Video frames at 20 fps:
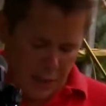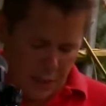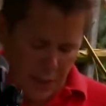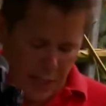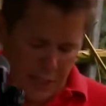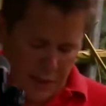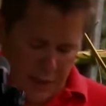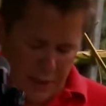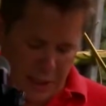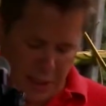
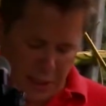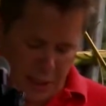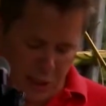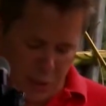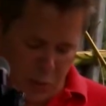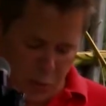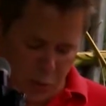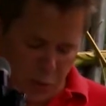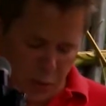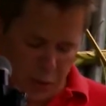That
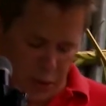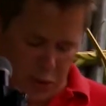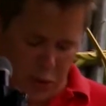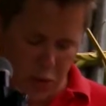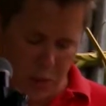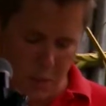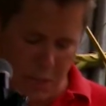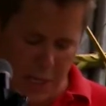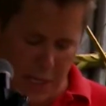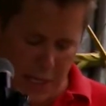sentence
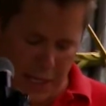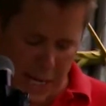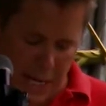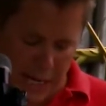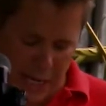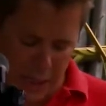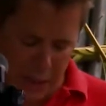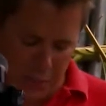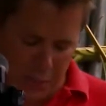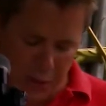was, "May
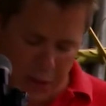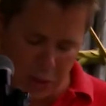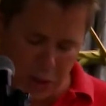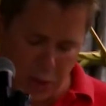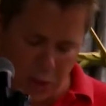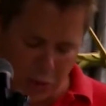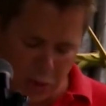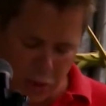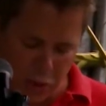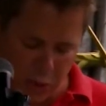God be
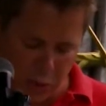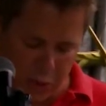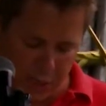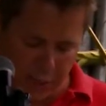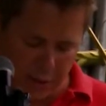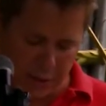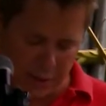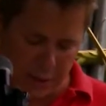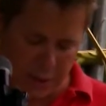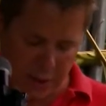your
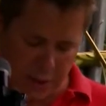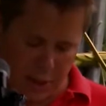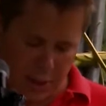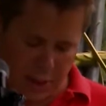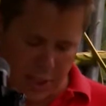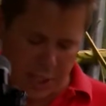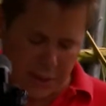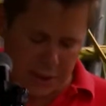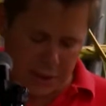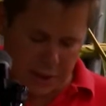strength
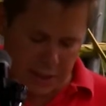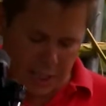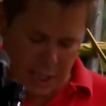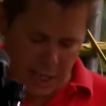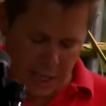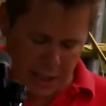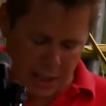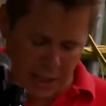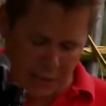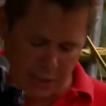and
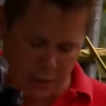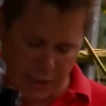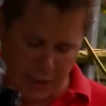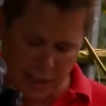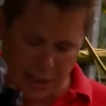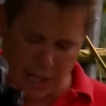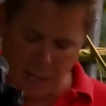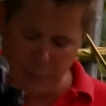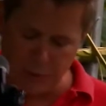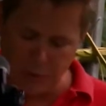stay in every
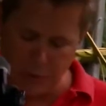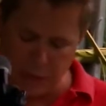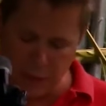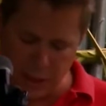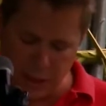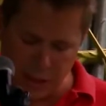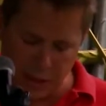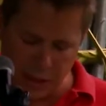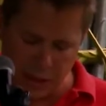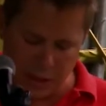time of
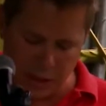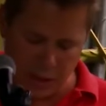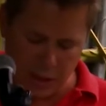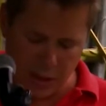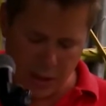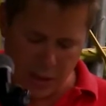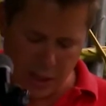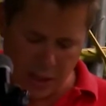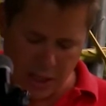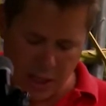need,
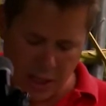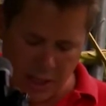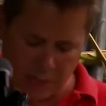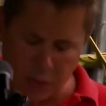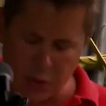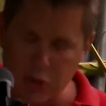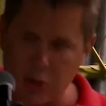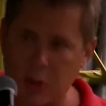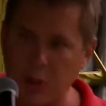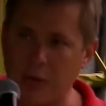and I'm
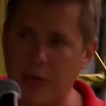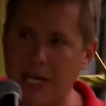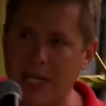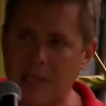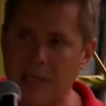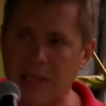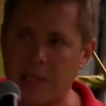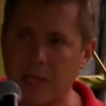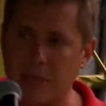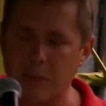sure
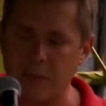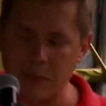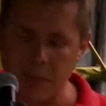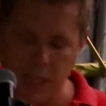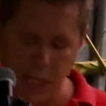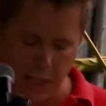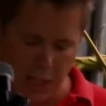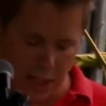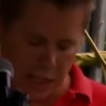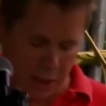that
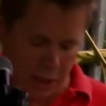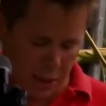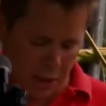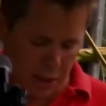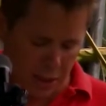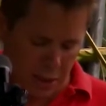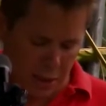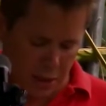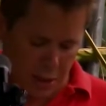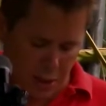someday
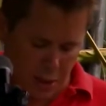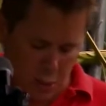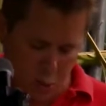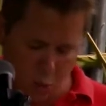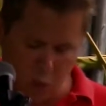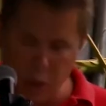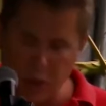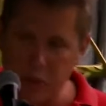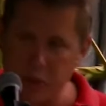we'll